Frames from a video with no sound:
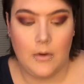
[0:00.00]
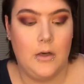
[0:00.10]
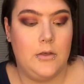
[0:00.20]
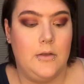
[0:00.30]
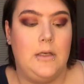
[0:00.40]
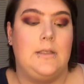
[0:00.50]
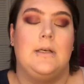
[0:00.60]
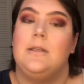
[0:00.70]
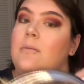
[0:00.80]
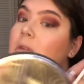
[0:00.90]
do the exact
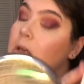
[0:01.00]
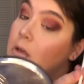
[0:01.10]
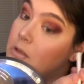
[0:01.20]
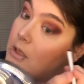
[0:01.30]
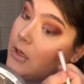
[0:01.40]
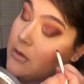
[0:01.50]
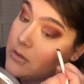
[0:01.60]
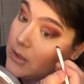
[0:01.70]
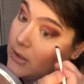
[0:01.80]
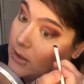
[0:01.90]
same thing to the other
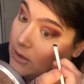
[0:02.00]
side.